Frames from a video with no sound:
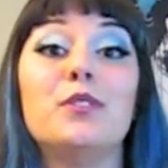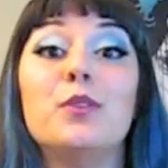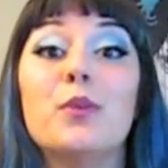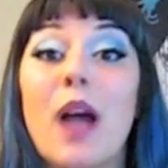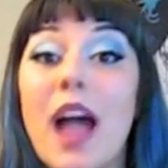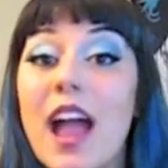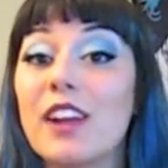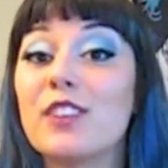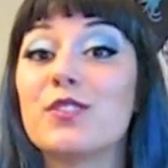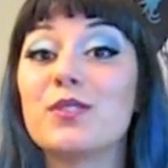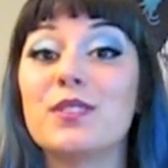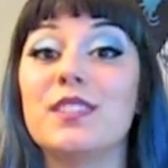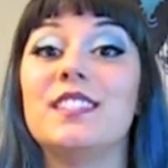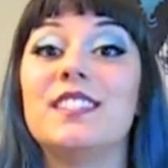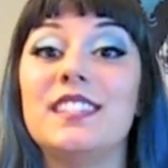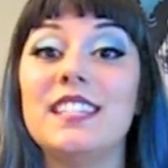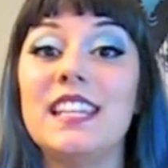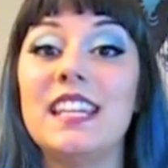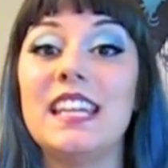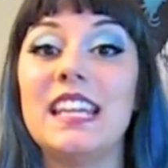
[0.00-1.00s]
to actually
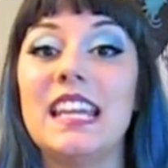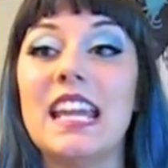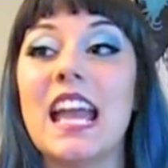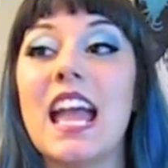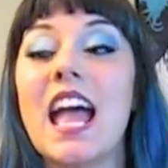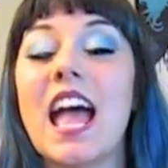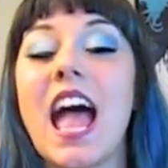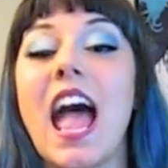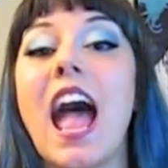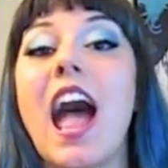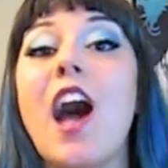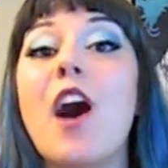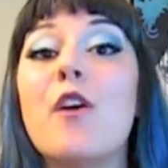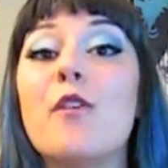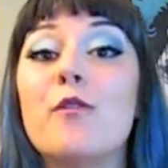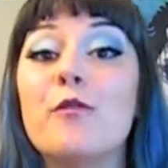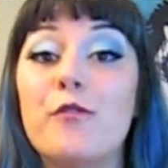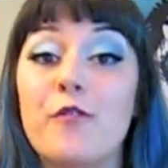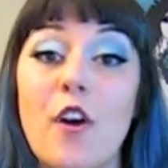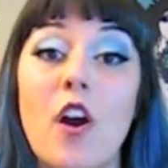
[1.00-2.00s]
see
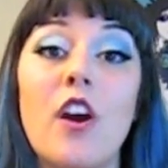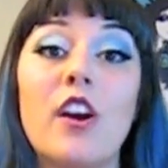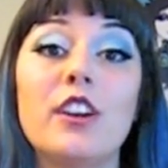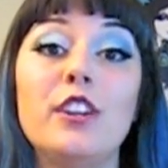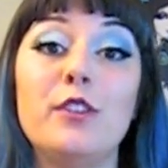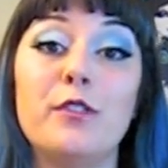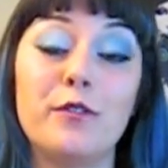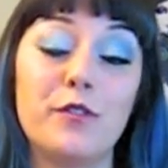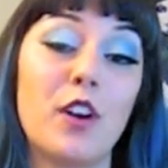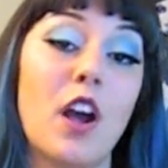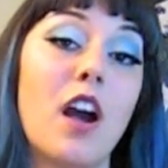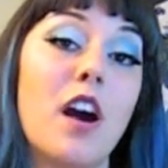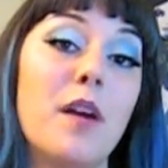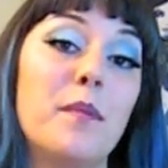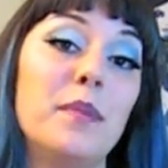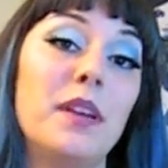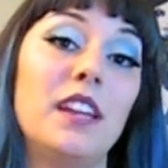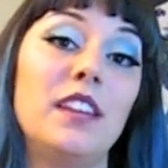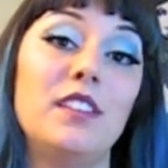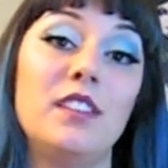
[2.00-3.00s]
how far you've
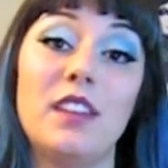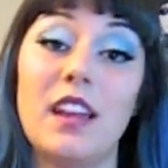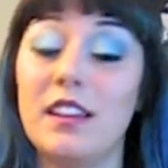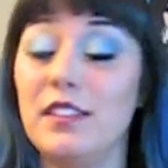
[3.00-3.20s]
come in,